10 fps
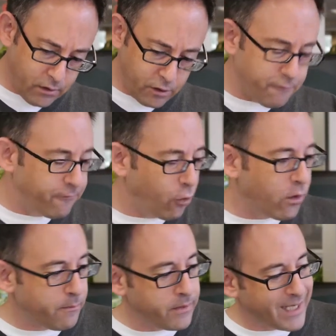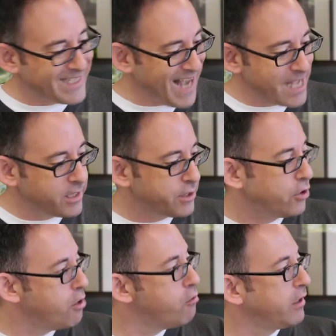conform exactly to
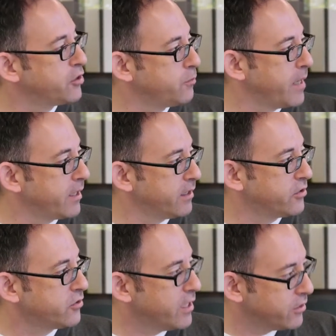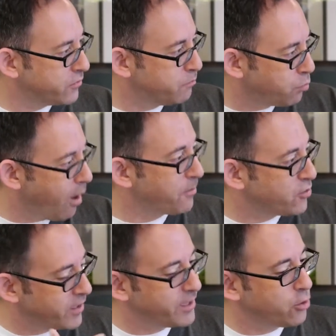the OAuth spec as, as proper.
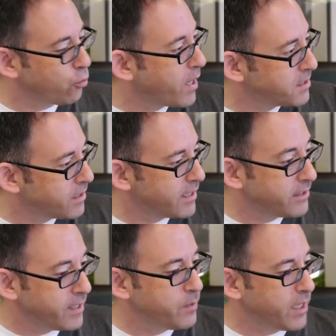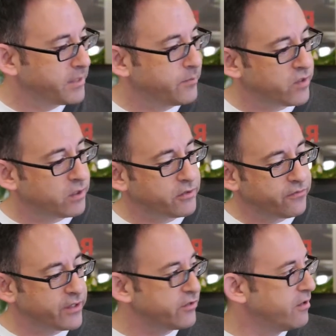So they did the right thing. The A P I team said, let's
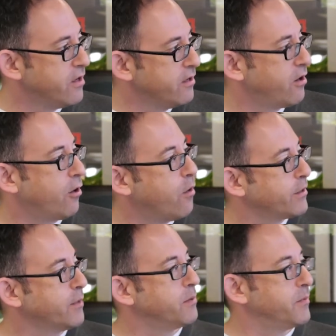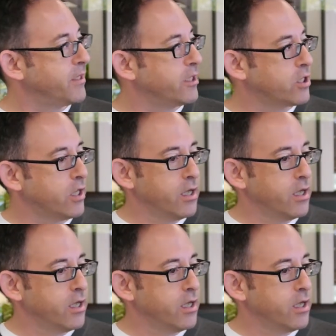fix our OAuth implementation.